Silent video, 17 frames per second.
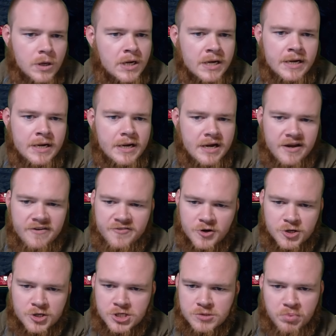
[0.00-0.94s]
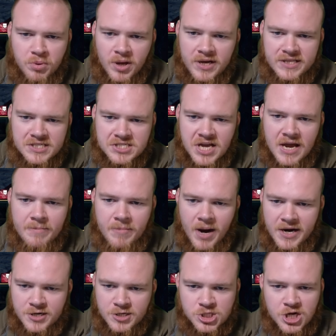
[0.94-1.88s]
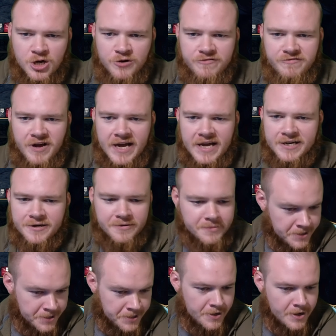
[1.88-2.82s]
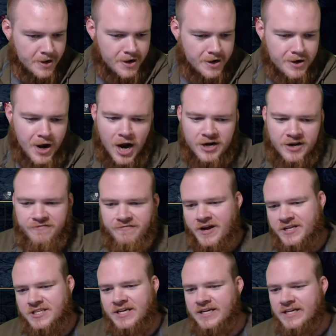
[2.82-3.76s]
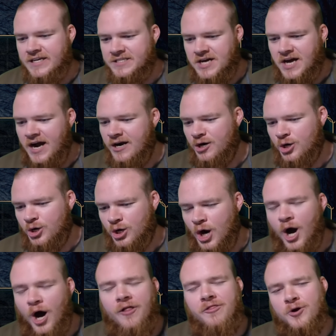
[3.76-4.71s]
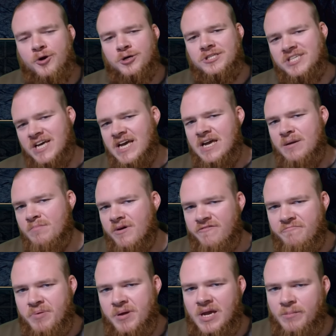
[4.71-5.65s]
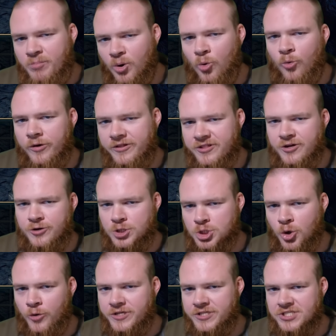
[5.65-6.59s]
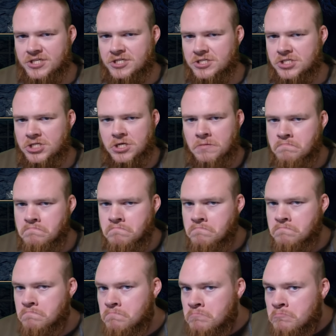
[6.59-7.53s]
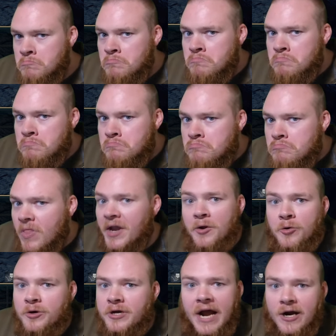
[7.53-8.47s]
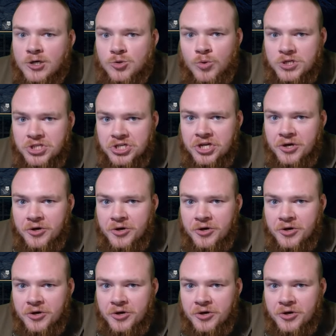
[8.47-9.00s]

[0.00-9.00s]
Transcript: if you're just playing this game by yourself and not affecting an entire other team of people with your choices, then who cares what you do?